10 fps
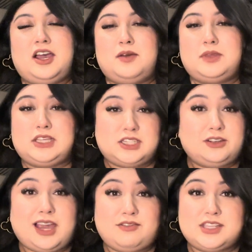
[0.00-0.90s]
they still
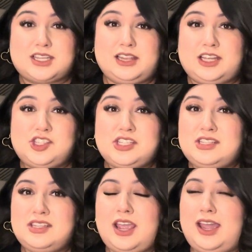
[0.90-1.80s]
have this
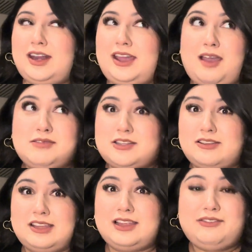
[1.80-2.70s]
collection, and I
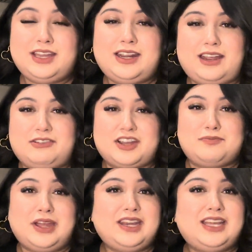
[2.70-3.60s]
absolutely love it. I
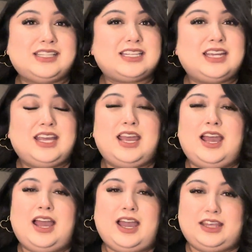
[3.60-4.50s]
recommend it.
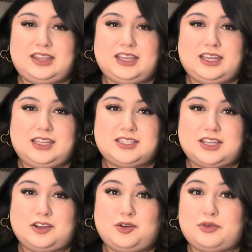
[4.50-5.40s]
I think it's
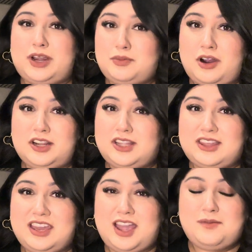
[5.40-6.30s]
a great product that
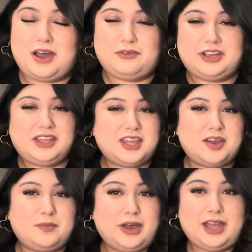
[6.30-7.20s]
they came out with,
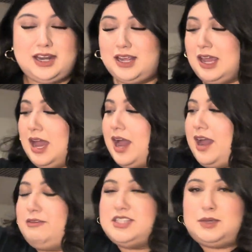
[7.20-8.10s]
but
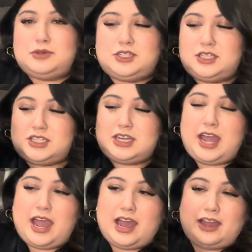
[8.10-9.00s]
I was able to
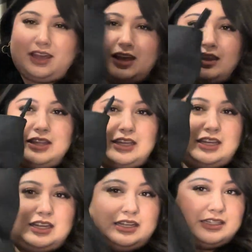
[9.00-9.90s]
snag
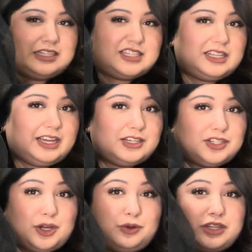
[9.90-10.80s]
the Disneyland
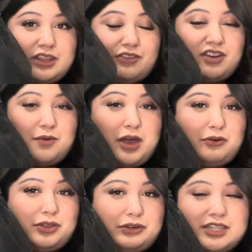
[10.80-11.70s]
tote that they've come out
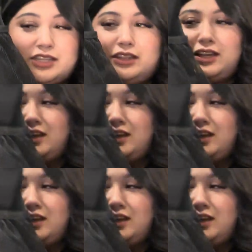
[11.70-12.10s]
with recently.